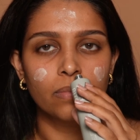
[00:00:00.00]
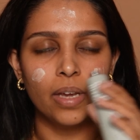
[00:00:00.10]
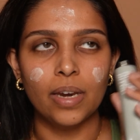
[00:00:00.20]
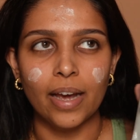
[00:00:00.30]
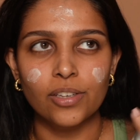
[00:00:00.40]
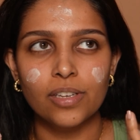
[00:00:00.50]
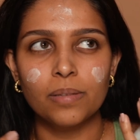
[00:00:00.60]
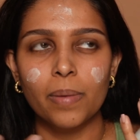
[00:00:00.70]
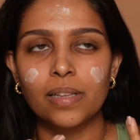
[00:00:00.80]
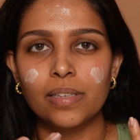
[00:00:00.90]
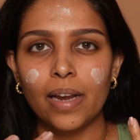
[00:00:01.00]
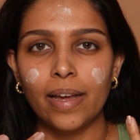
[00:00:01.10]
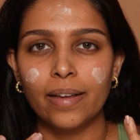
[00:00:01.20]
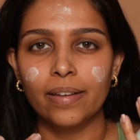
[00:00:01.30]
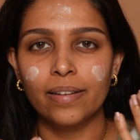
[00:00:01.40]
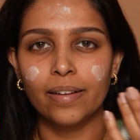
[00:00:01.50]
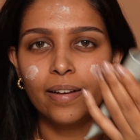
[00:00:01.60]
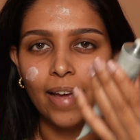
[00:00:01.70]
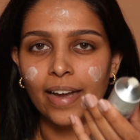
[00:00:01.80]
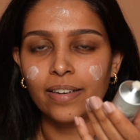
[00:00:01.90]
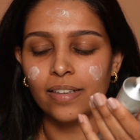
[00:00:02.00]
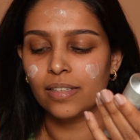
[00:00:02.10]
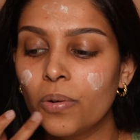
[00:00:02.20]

It actually smells like a cactus.